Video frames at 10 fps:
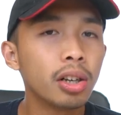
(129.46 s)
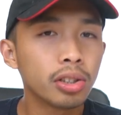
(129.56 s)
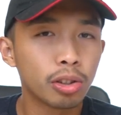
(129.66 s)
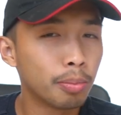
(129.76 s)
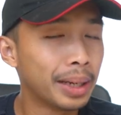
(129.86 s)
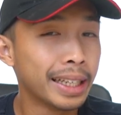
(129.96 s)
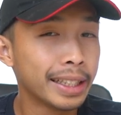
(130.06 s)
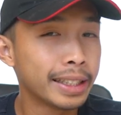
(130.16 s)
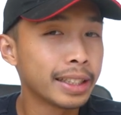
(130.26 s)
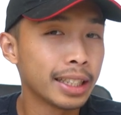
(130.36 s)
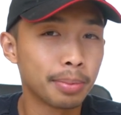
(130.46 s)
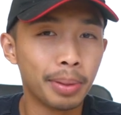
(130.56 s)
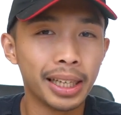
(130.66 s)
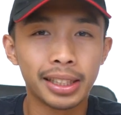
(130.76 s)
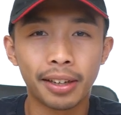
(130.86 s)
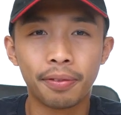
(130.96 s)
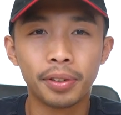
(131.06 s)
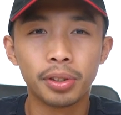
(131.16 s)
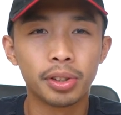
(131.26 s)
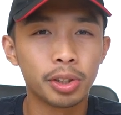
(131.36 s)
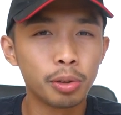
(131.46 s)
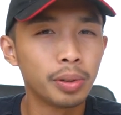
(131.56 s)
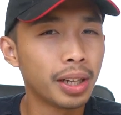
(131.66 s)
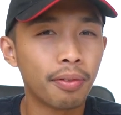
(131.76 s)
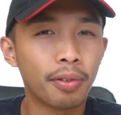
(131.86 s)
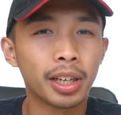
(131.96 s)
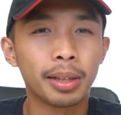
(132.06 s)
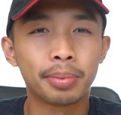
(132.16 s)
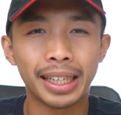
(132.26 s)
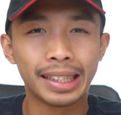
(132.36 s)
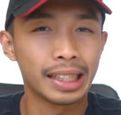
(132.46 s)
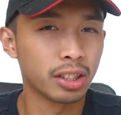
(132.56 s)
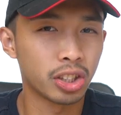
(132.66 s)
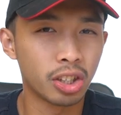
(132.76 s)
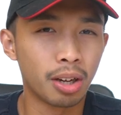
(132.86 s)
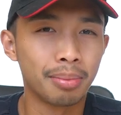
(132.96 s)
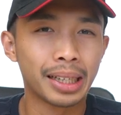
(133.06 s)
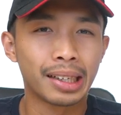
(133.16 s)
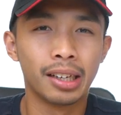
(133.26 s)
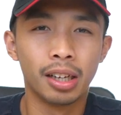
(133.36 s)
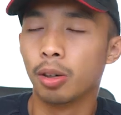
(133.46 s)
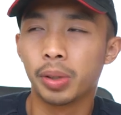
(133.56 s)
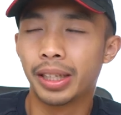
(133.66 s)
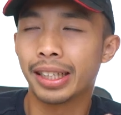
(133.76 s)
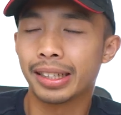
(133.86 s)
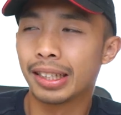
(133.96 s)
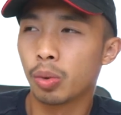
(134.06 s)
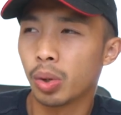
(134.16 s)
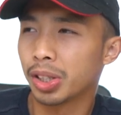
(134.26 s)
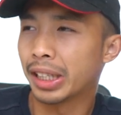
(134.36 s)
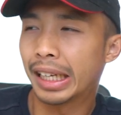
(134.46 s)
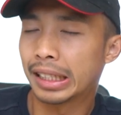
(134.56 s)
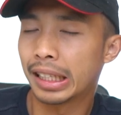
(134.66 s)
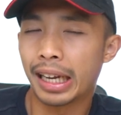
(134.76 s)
Also, by eating these basic foods, you will avoid upsetting your stomach, which is the worst case